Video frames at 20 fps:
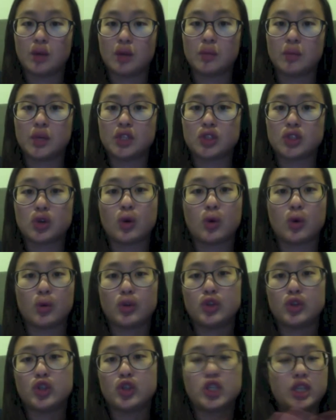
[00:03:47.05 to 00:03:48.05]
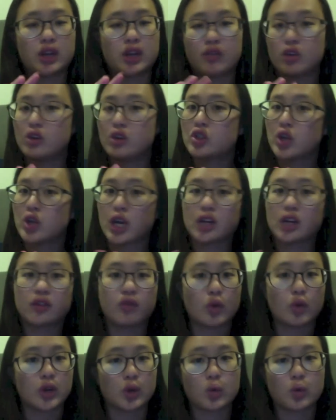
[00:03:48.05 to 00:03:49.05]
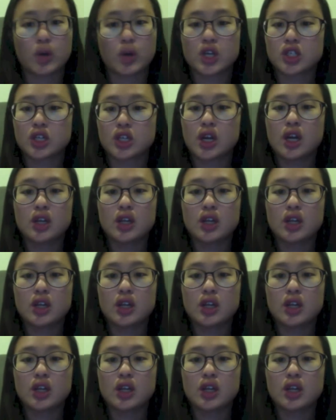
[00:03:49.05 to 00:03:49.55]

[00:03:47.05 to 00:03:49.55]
So you should never try and avoid a question.